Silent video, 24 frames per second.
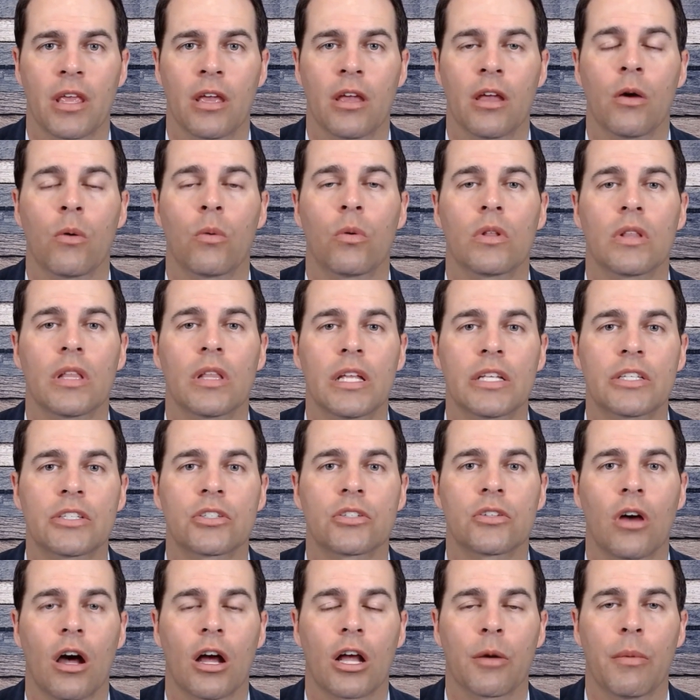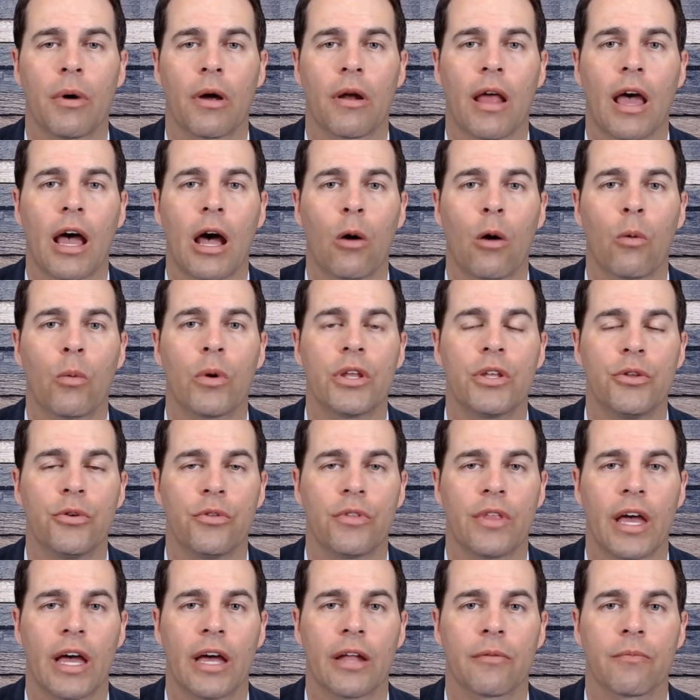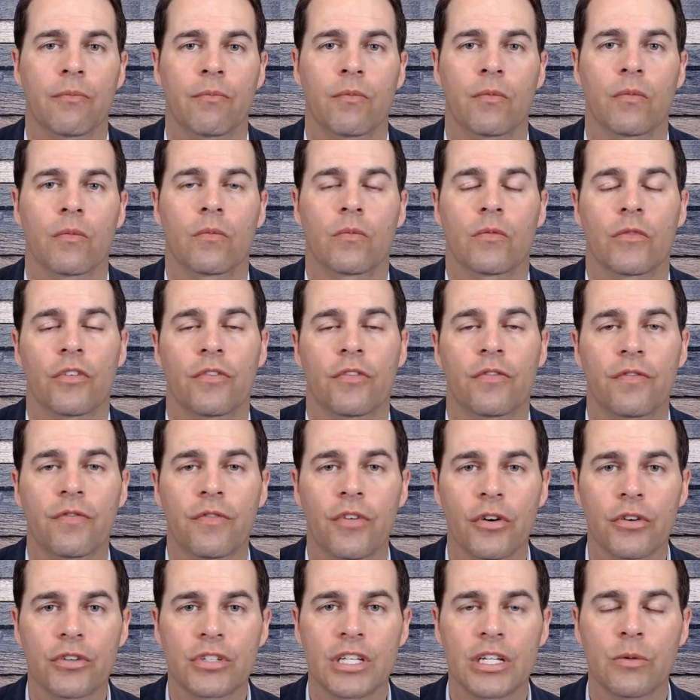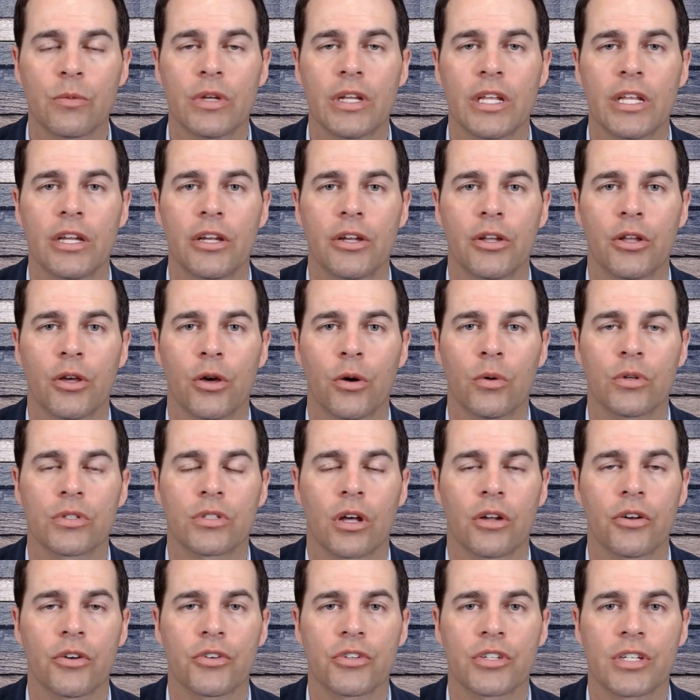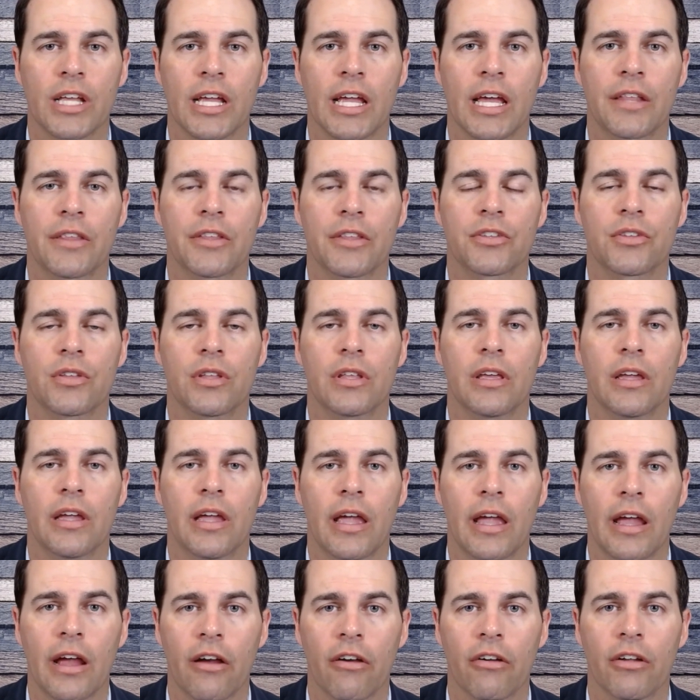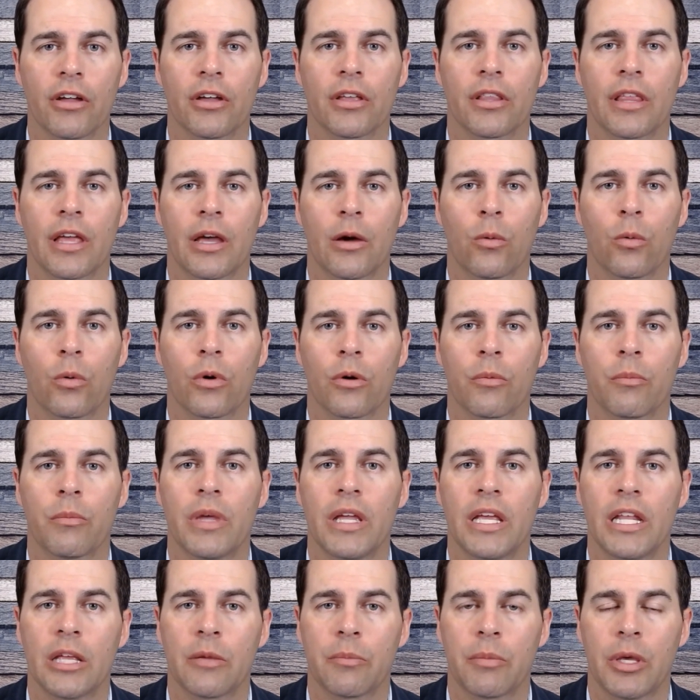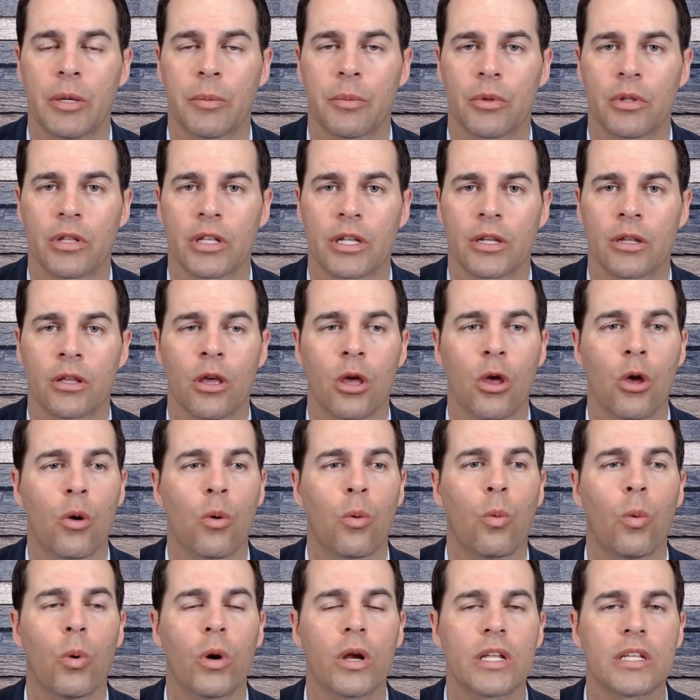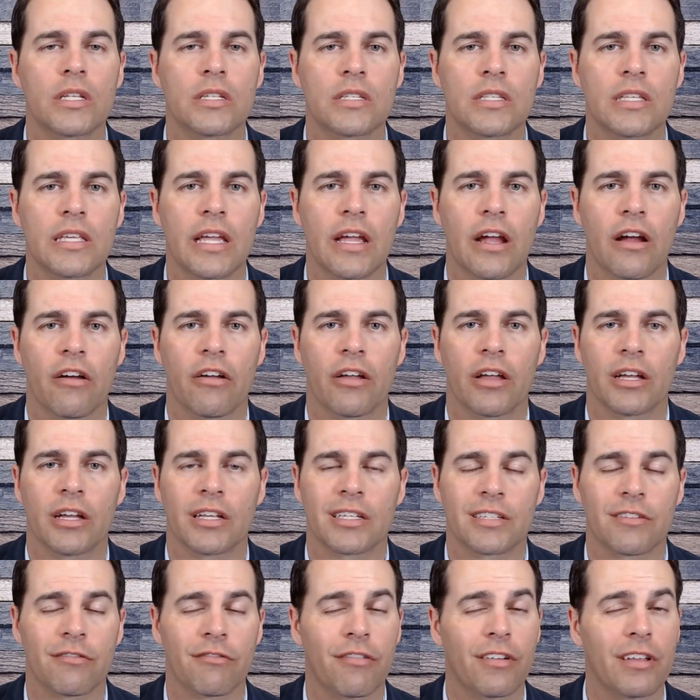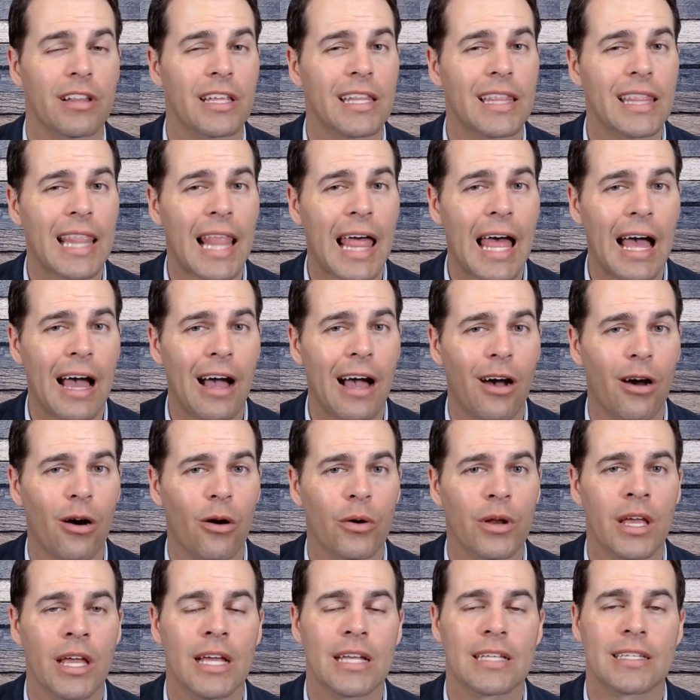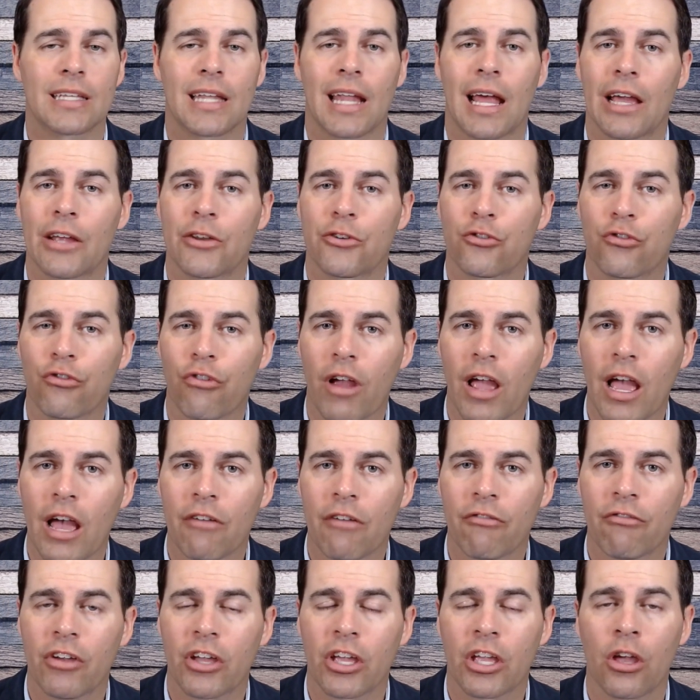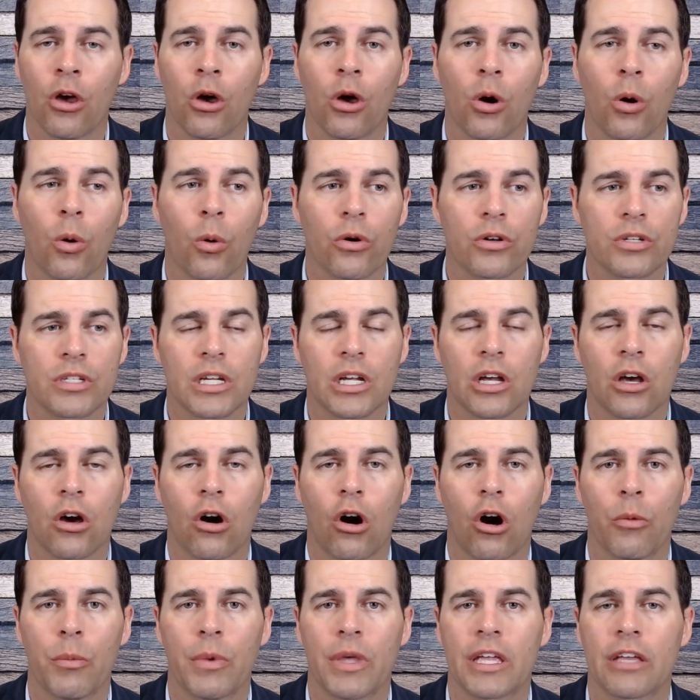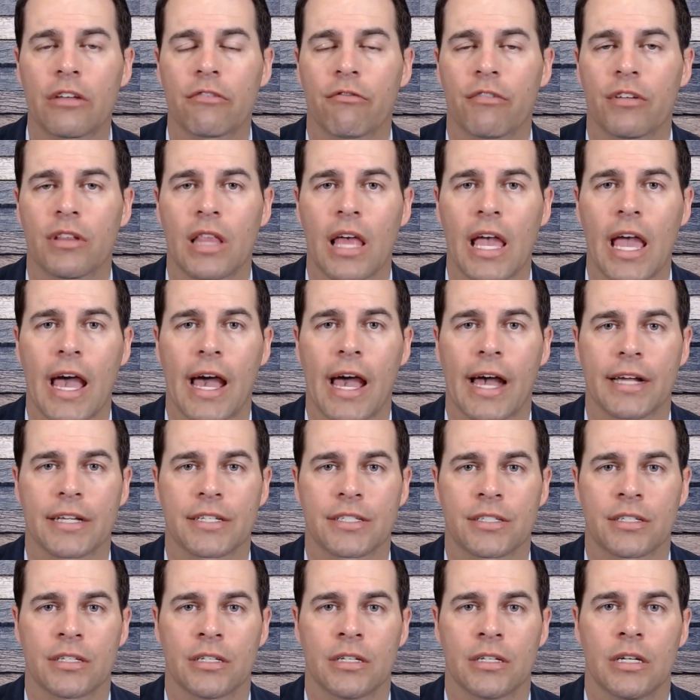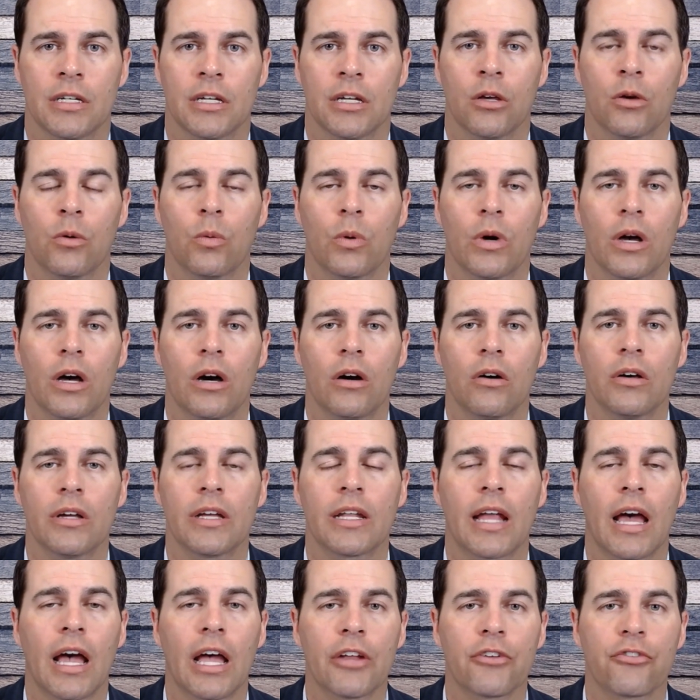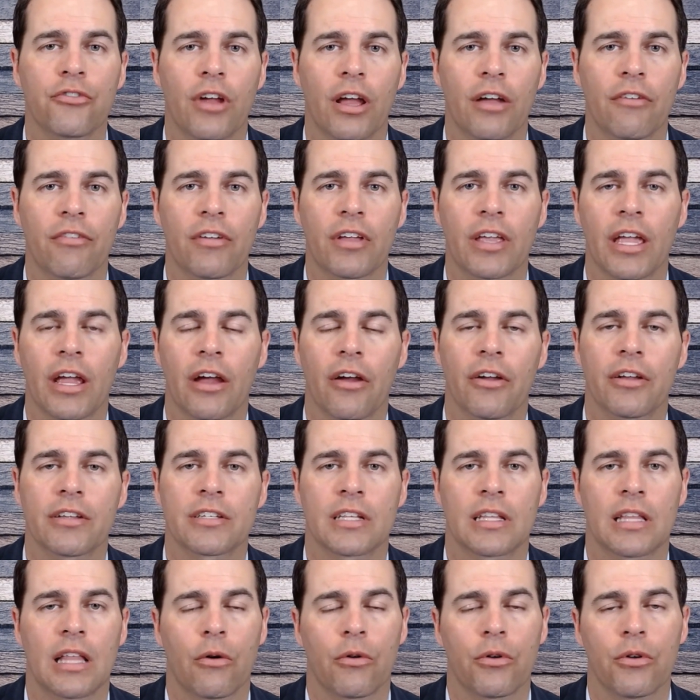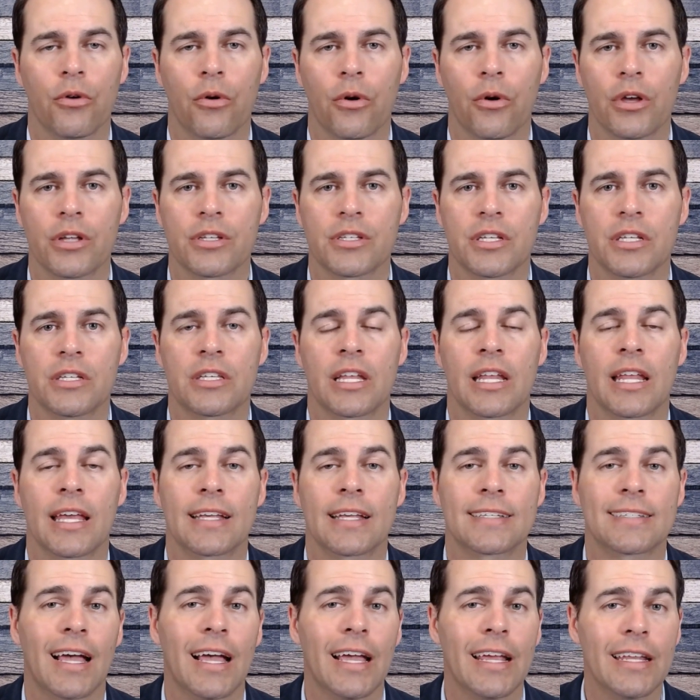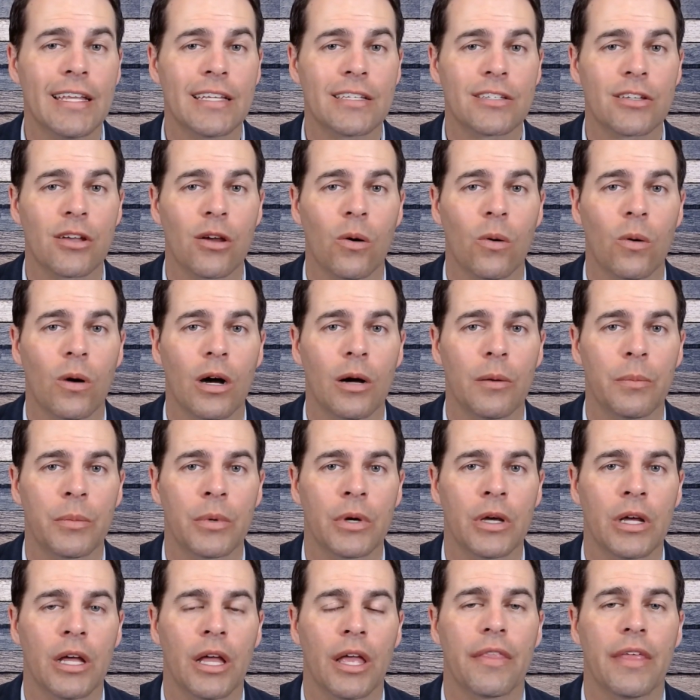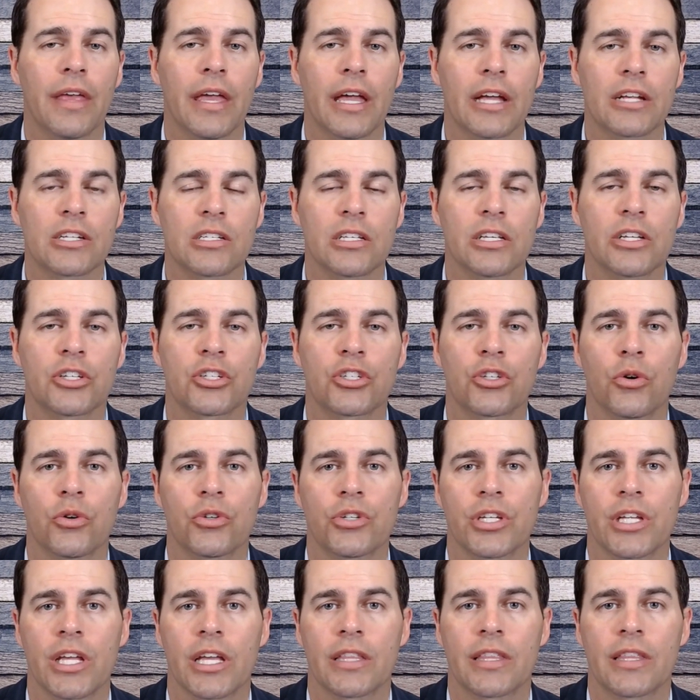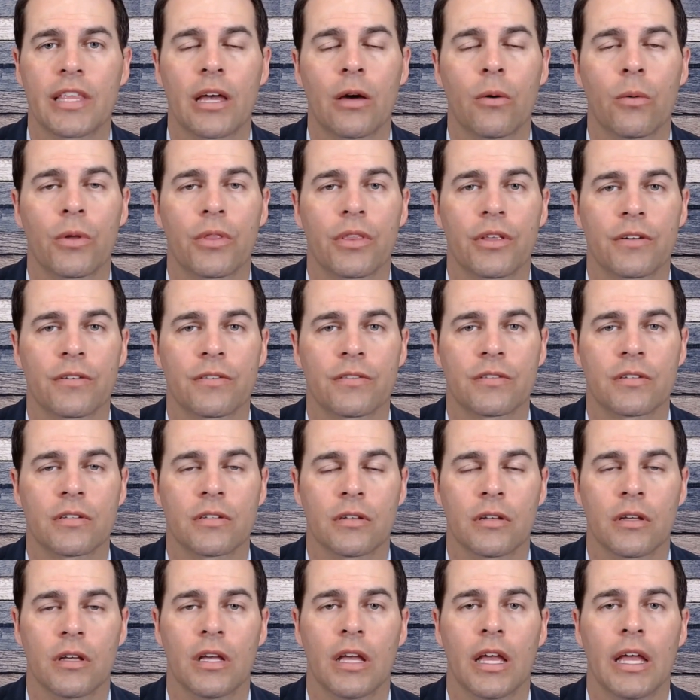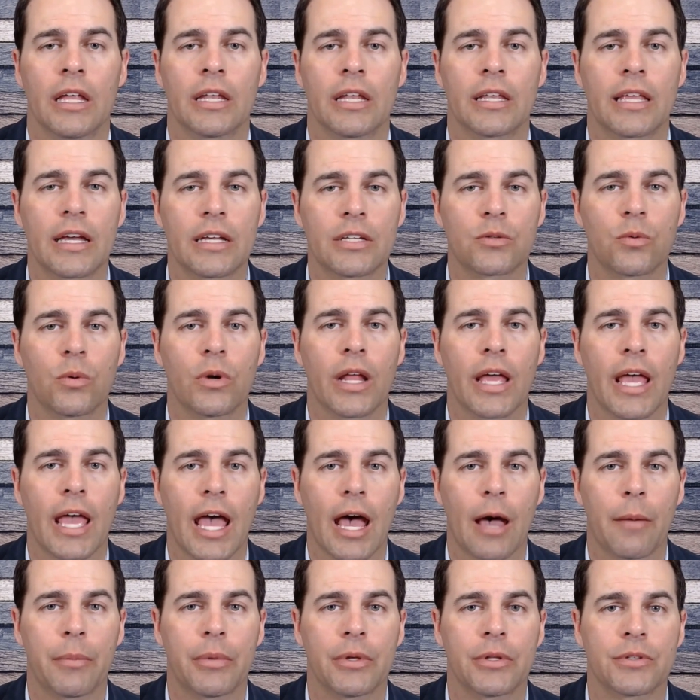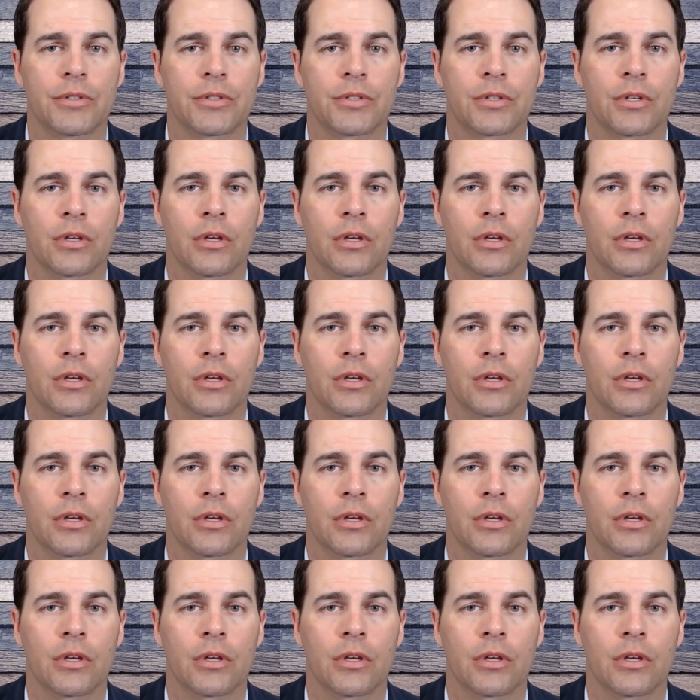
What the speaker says: Well, let's talk about how we do that. The first thing we need to do is understand the area that we're meeting people in. What is the area? Is it really loud? Is it high traffic? Or is it calming and relaxed? Well, in high traffic areas and loud noises and anxieties go up, they actually associate that with us. And guess what happens?